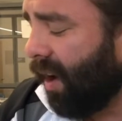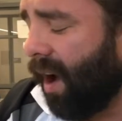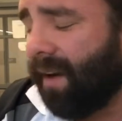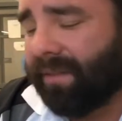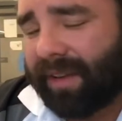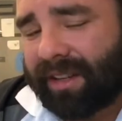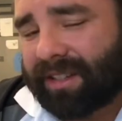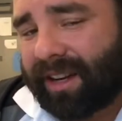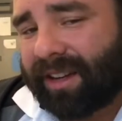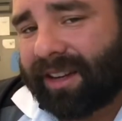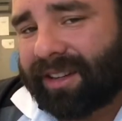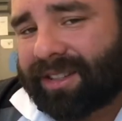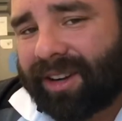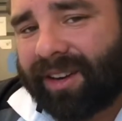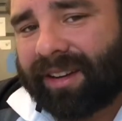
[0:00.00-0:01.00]
obviously going
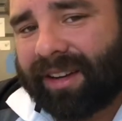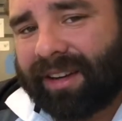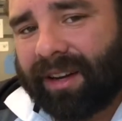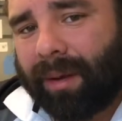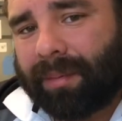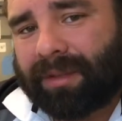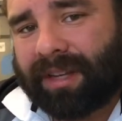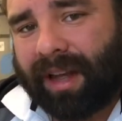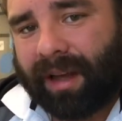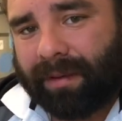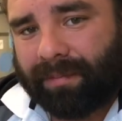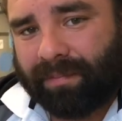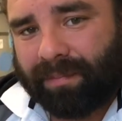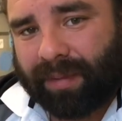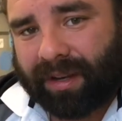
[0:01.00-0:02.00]
to start getting
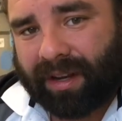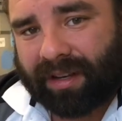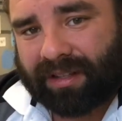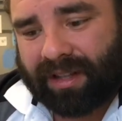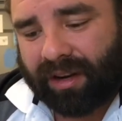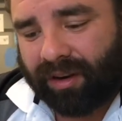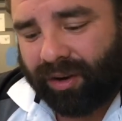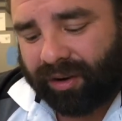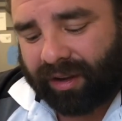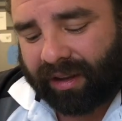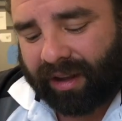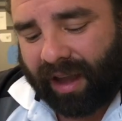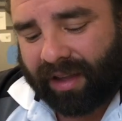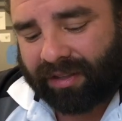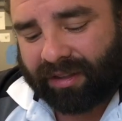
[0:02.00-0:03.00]
upset because they're
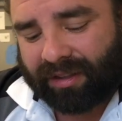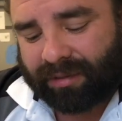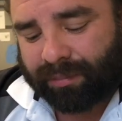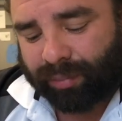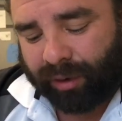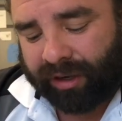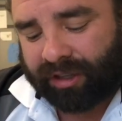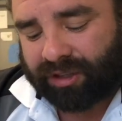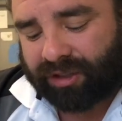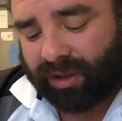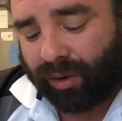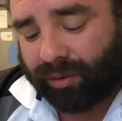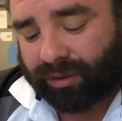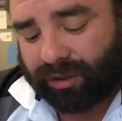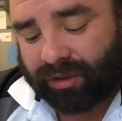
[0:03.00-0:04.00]
looking at these British
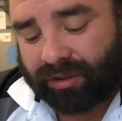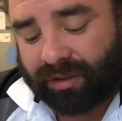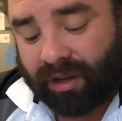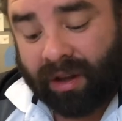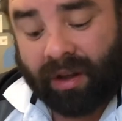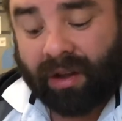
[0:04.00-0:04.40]
soldiers